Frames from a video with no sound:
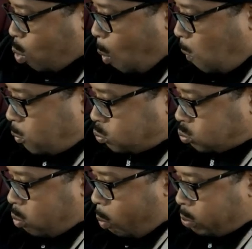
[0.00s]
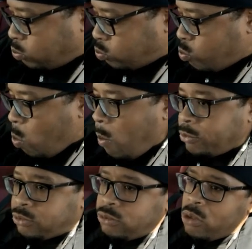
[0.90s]
I'm like torn.
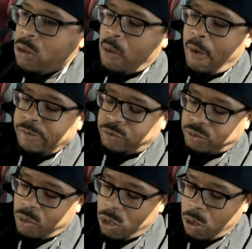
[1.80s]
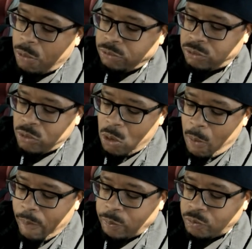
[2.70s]
not i gonna do.
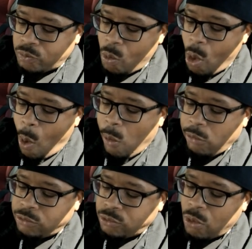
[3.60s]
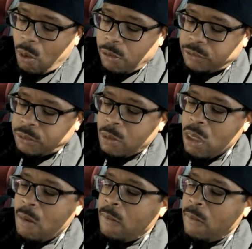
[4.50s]
Mm. Not good with it.